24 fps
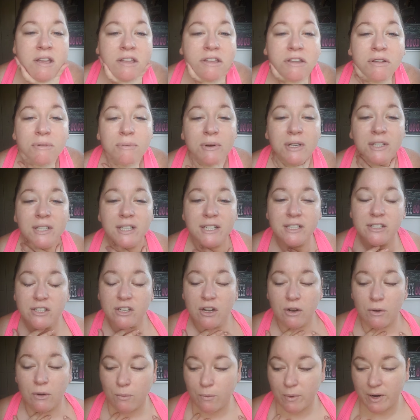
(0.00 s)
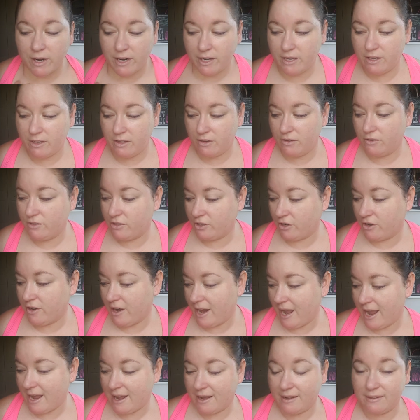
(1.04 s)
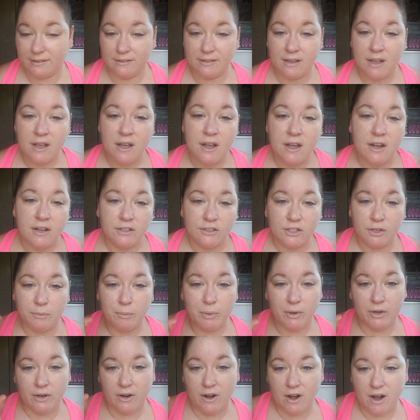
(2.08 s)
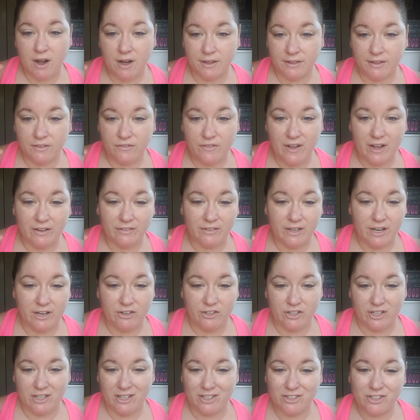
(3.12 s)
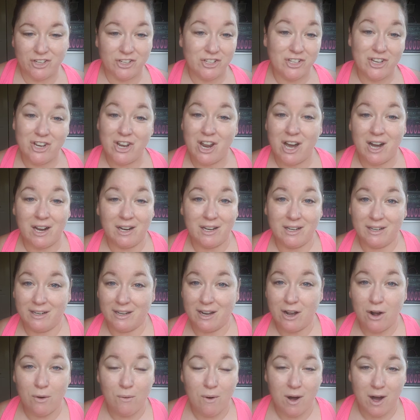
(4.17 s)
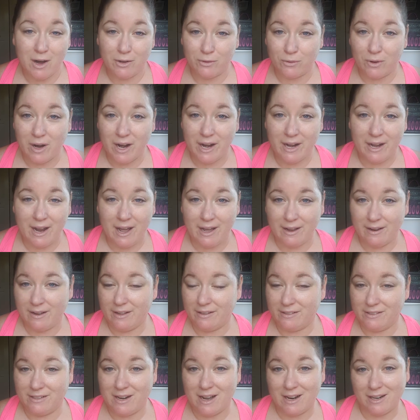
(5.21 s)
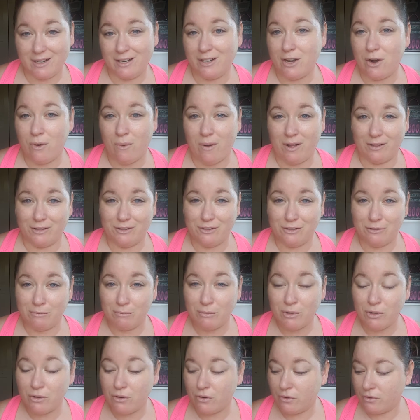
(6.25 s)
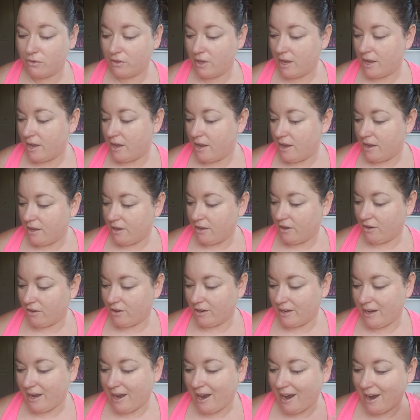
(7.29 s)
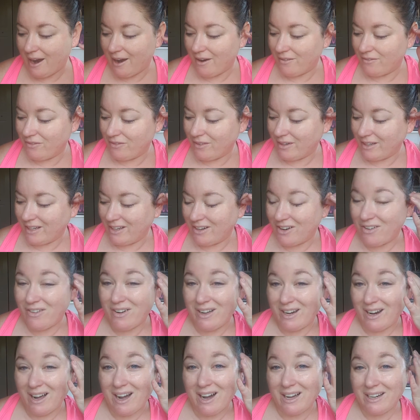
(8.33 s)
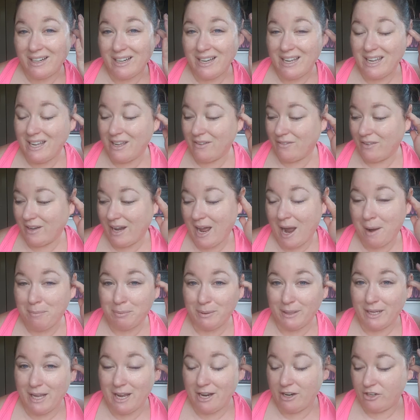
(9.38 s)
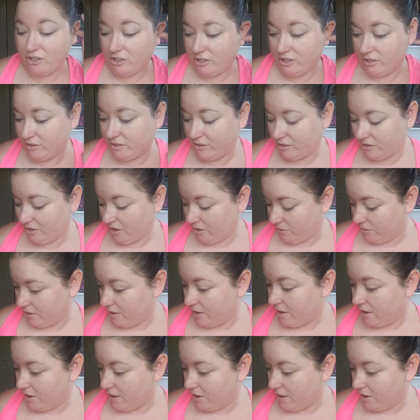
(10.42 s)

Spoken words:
you really don't want to use your hands to put on the foundation. It's just not going to go on right. It's not going to go on smooth. You're going to have, you know, an uneven application. So